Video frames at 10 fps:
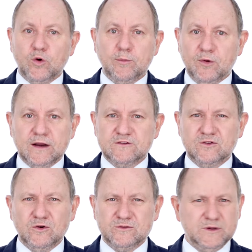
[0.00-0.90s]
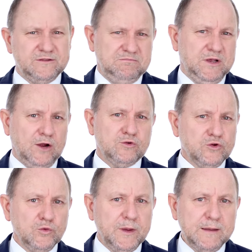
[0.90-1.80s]
to operate stores with, you know,
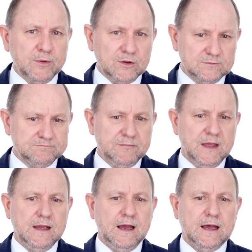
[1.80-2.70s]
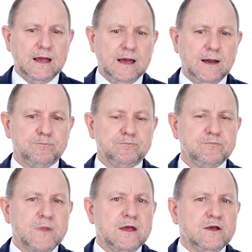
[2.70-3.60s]
two people.
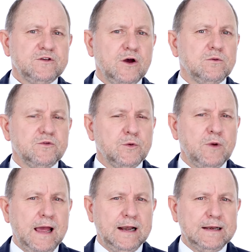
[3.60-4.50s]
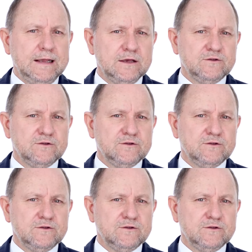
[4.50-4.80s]
So the reality